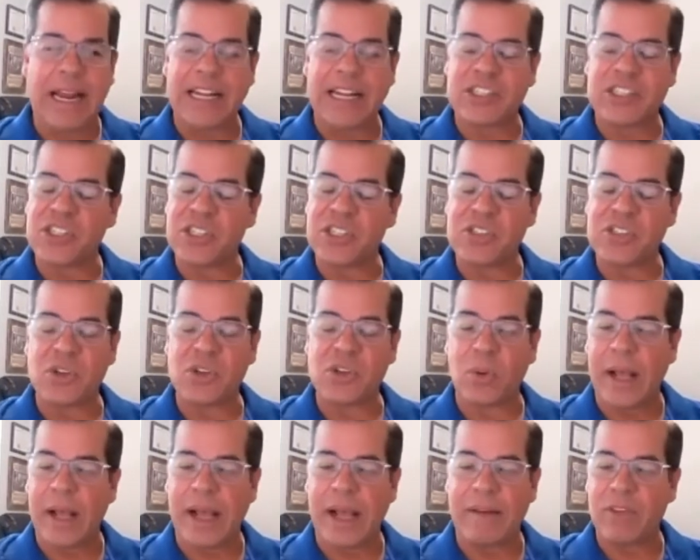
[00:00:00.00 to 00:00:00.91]
just
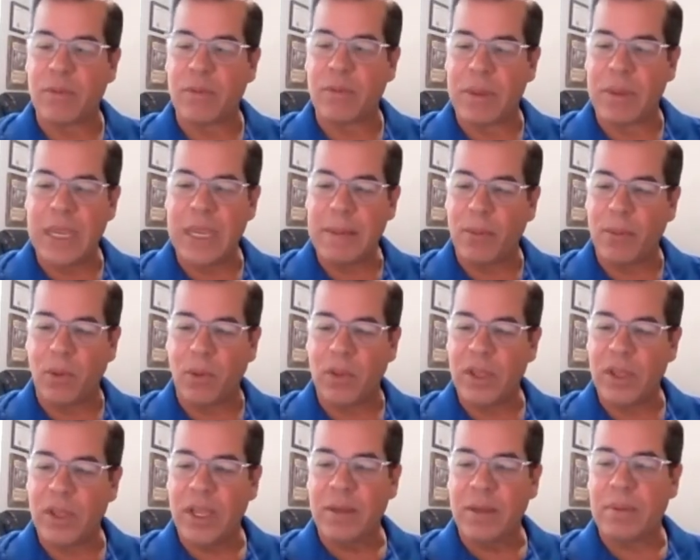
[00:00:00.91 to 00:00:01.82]
don't have the
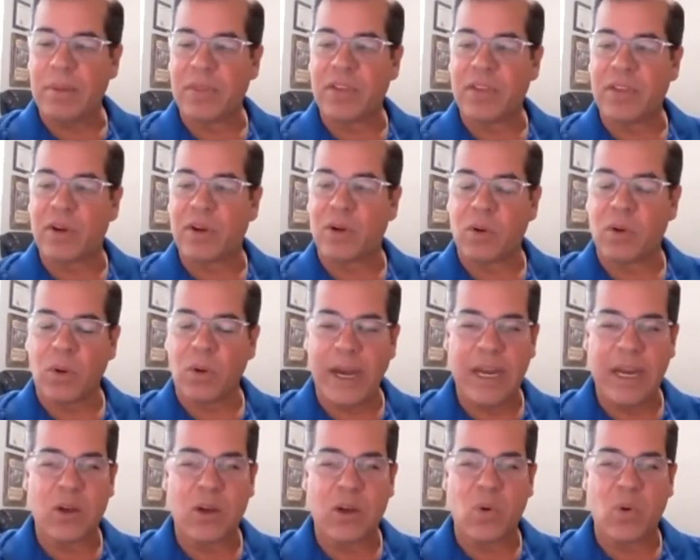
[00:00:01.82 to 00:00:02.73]
people, but they're
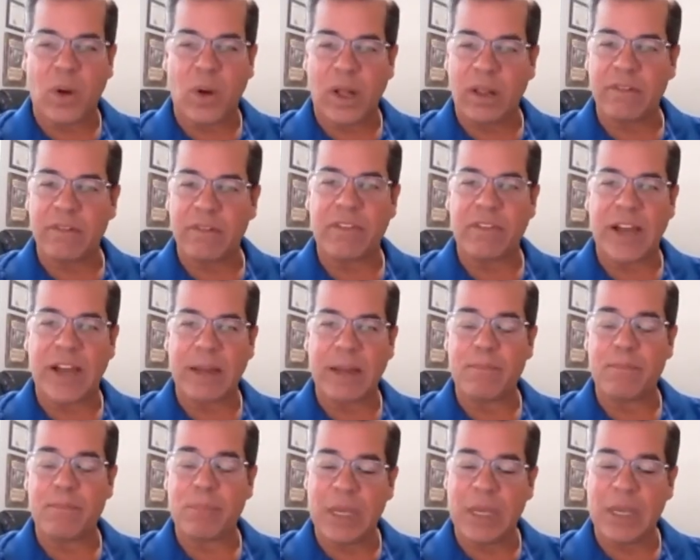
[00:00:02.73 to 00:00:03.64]
great
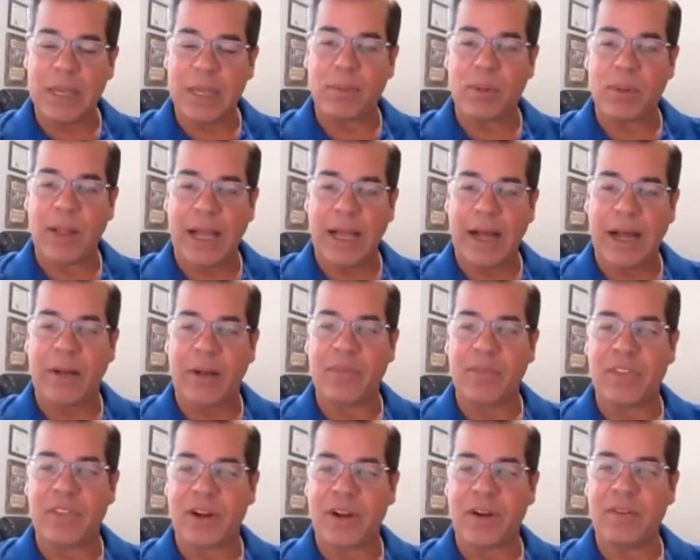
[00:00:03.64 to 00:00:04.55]
qualified people
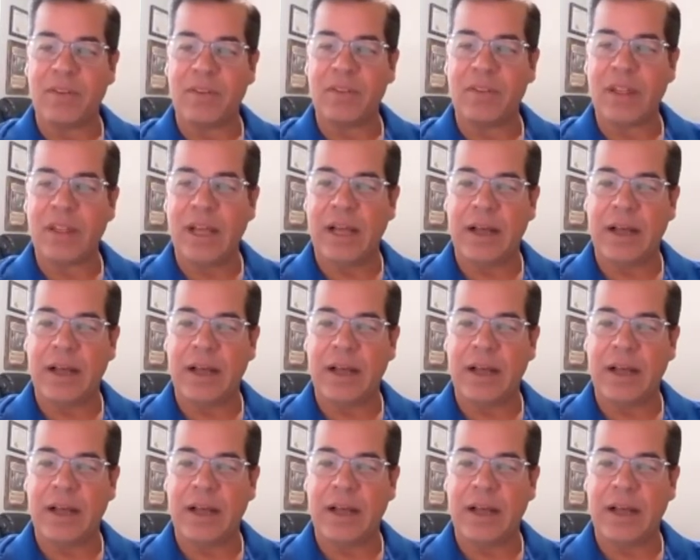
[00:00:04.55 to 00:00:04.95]
out there,